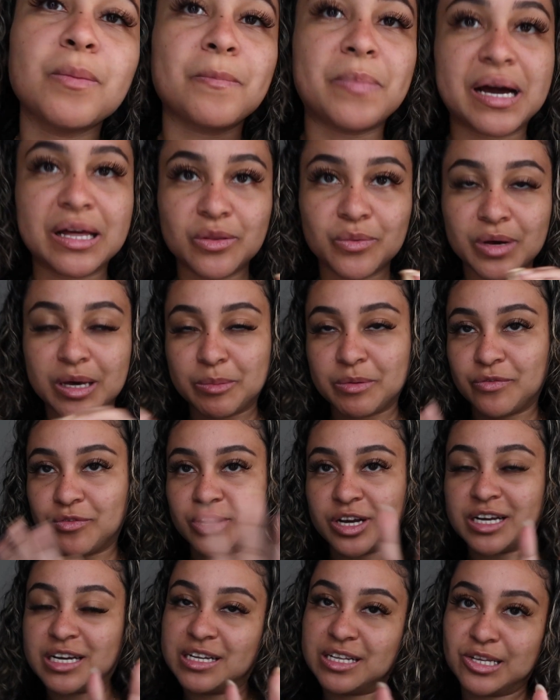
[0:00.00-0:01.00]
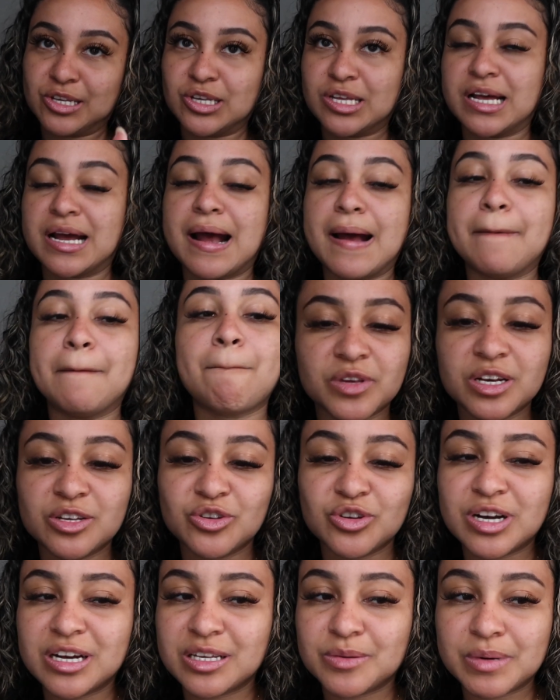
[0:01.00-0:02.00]
By the way, before I get into that, because
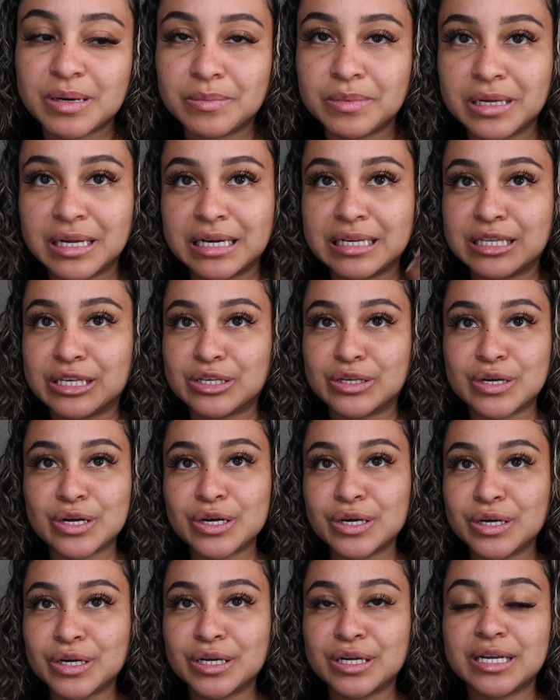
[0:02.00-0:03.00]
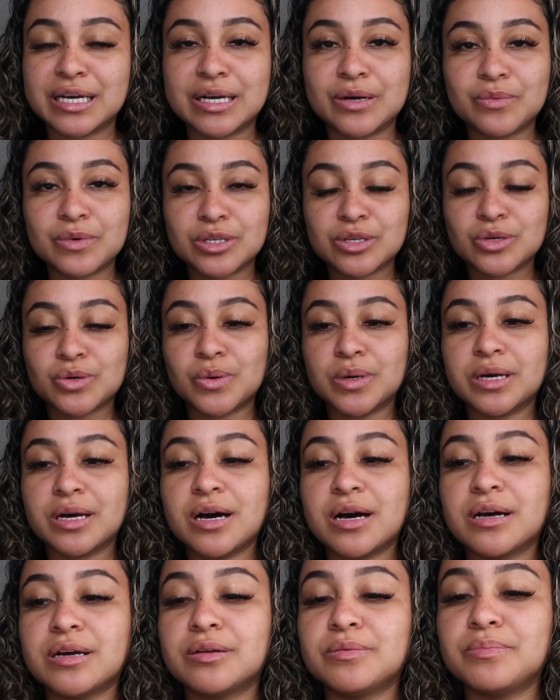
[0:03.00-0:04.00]
you guys are probably like, does it hurt? Like, what's going
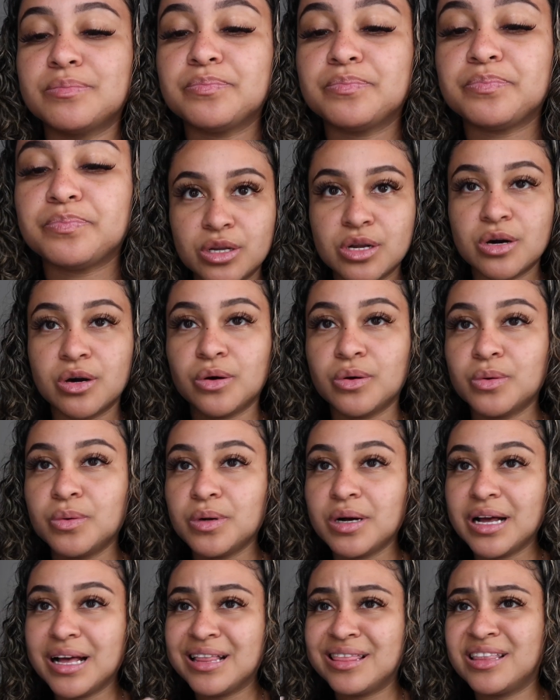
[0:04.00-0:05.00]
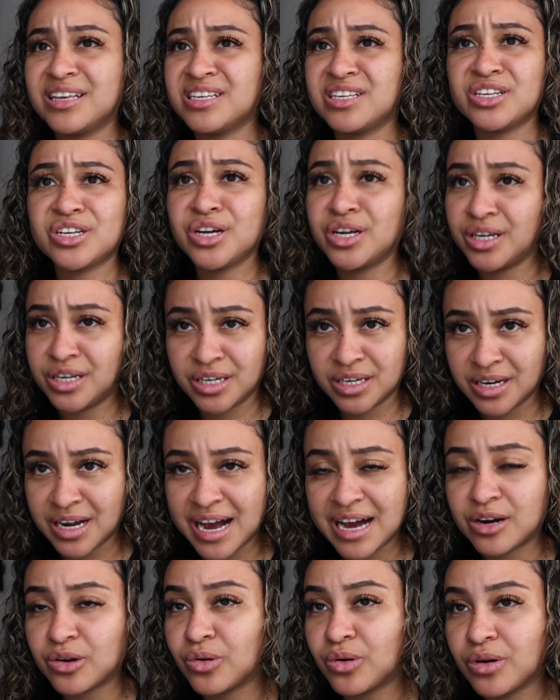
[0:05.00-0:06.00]
on? No, it doesn't hurt
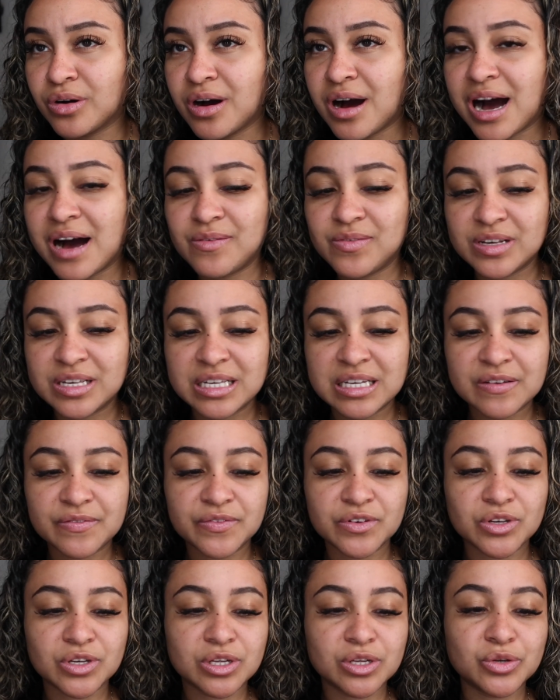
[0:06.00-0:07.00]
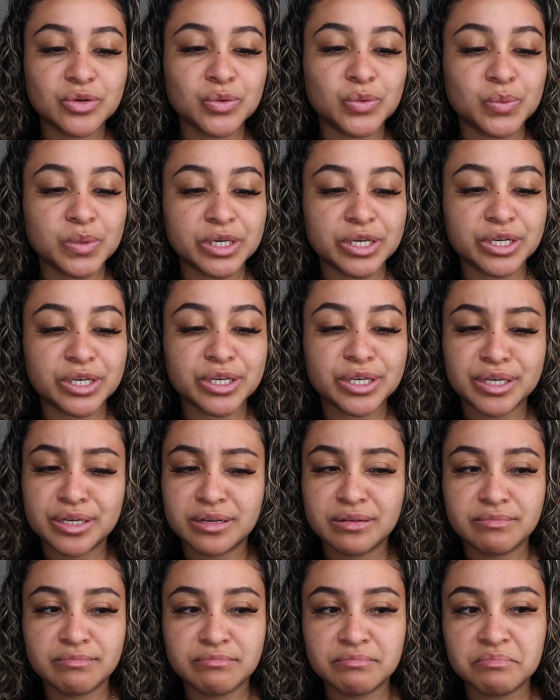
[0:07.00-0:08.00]
at all. Obviously, it feels a little
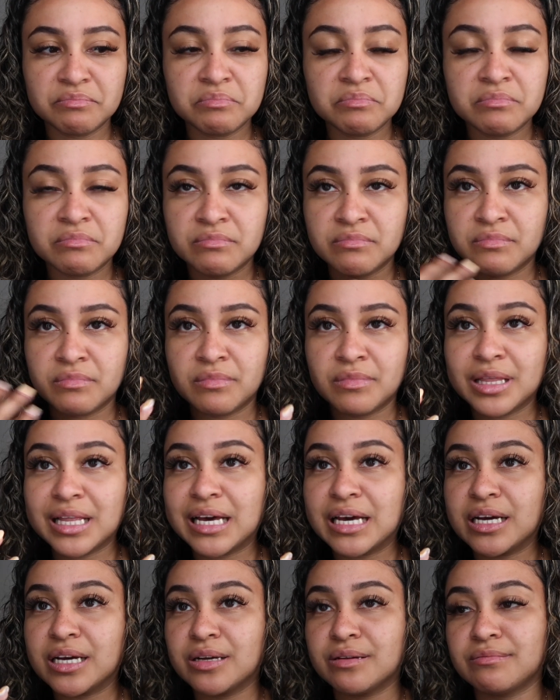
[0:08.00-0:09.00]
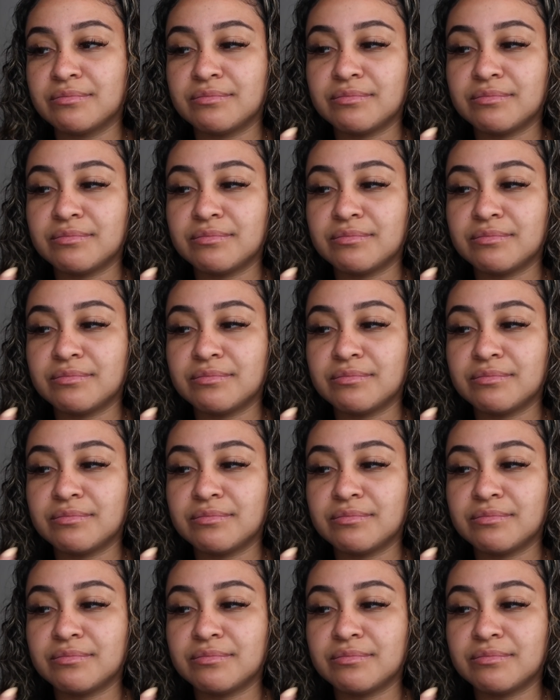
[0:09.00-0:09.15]
weird. Like,